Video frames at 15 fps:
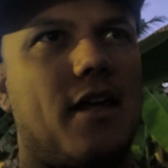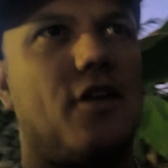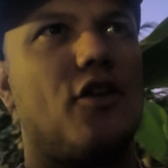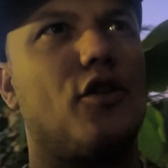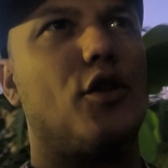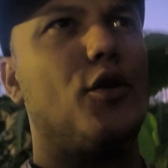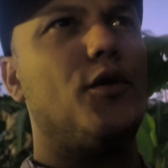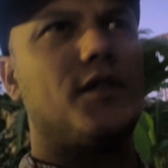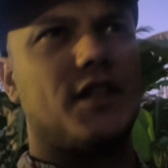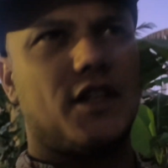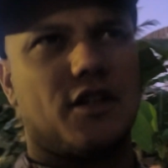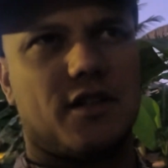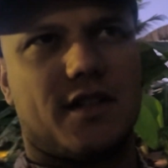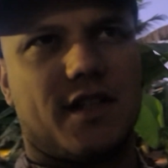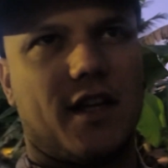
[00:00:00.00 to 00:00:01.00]
you're losing
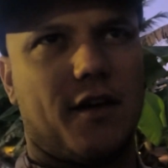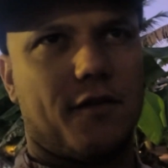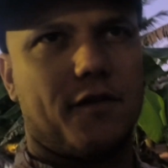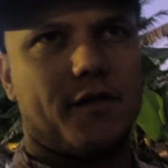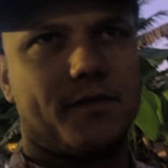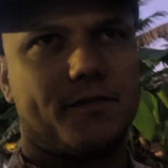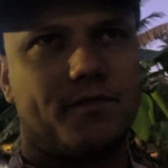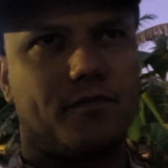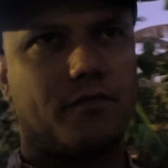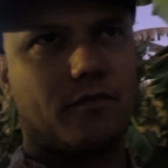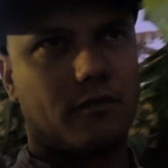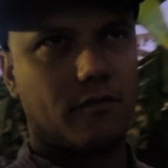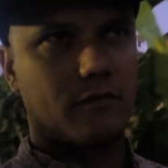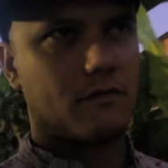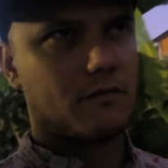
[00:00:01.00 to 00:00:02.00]
yourself.
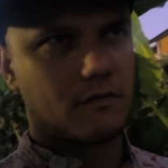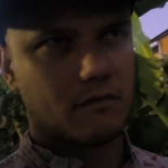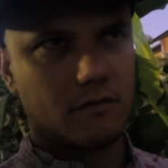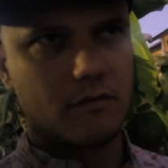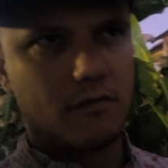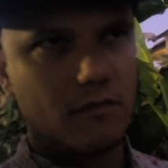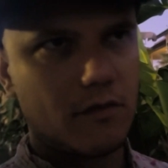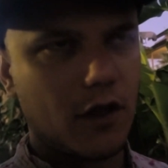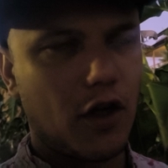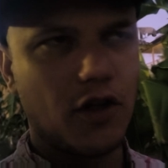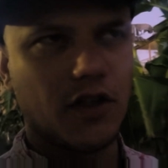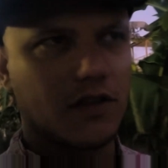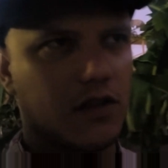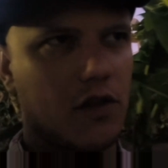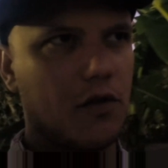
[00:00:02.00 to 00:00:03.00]
You're
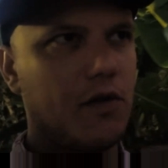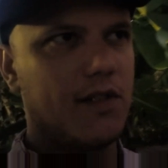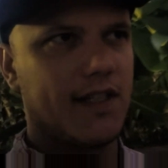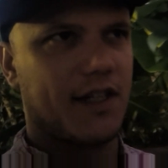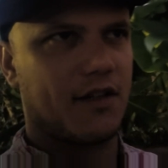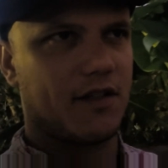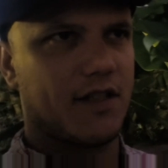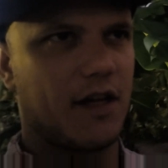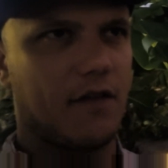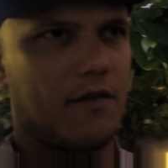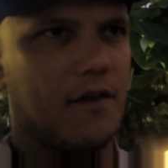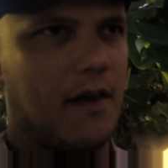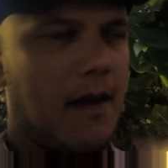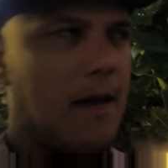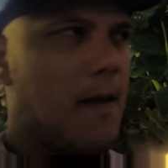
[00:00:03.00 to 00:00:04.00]
just losing yourself.
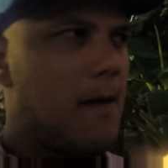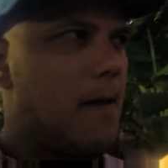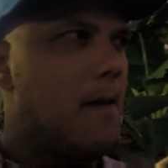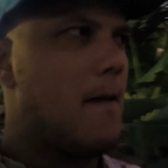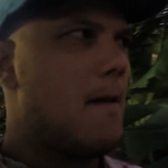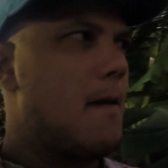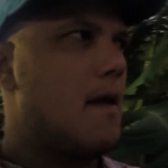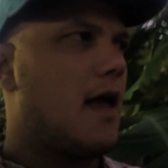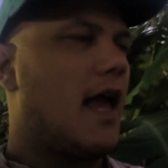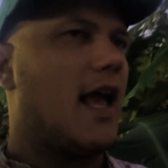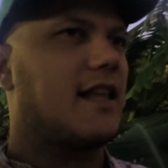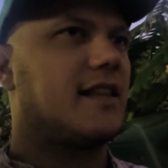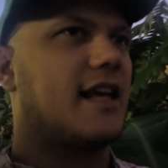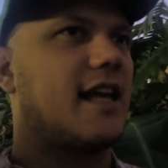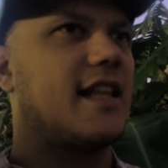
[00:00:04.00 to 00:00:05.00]

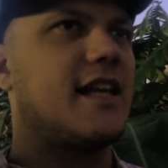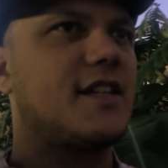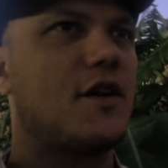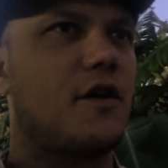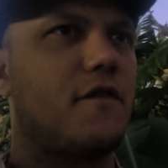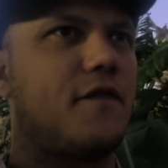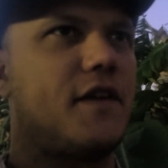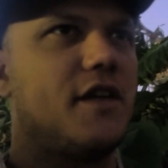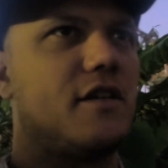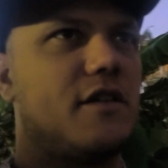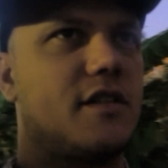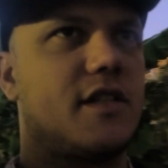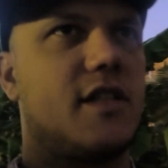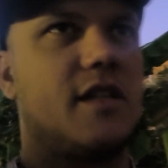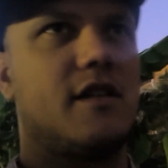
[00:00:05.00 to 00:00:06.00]
And that's how it
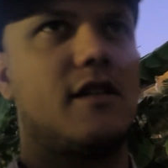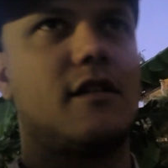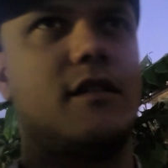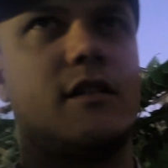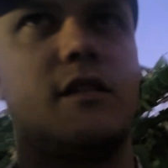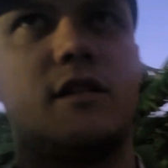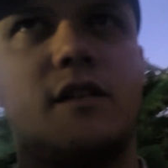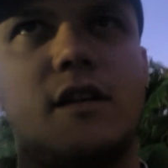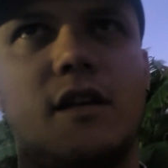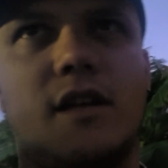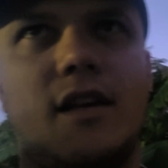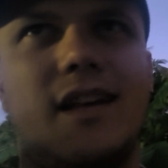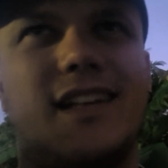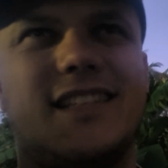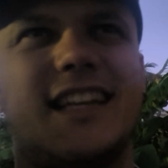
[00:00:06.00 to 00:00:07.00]
feels.
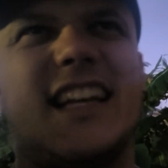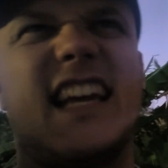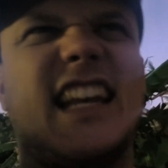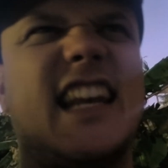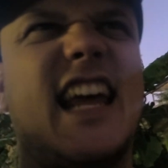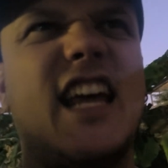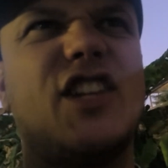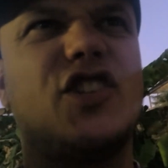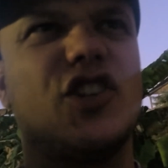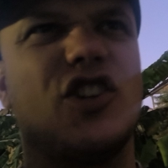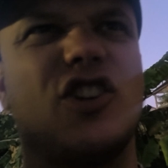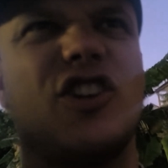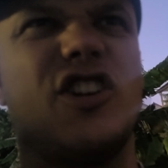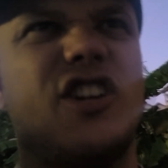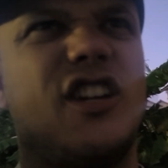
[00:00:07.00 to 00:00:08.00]
It's like
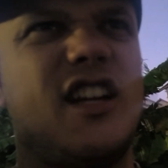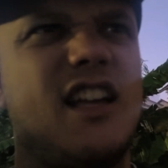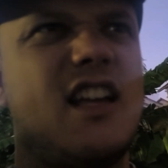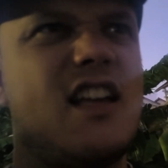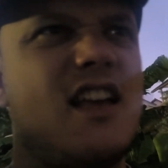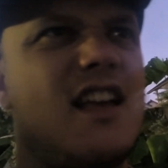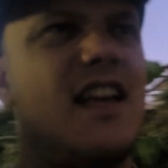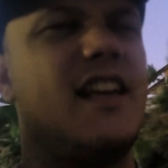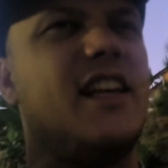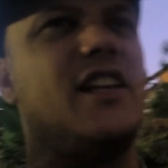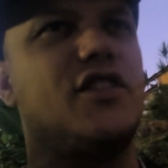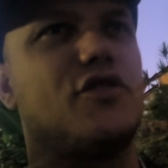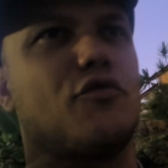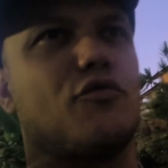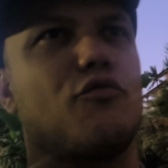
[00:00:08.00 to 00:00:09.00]
nature
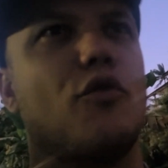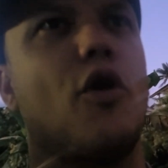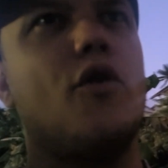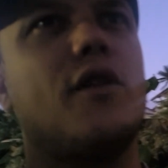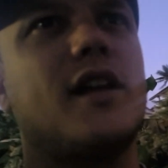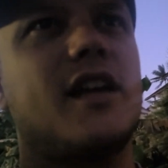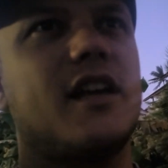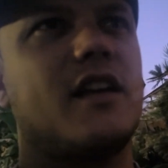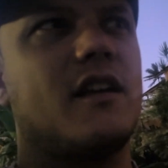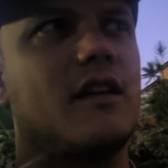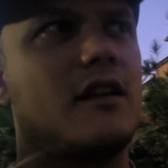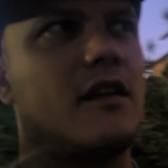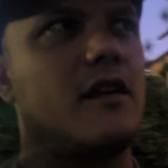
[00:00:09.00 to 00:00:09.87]
is eroding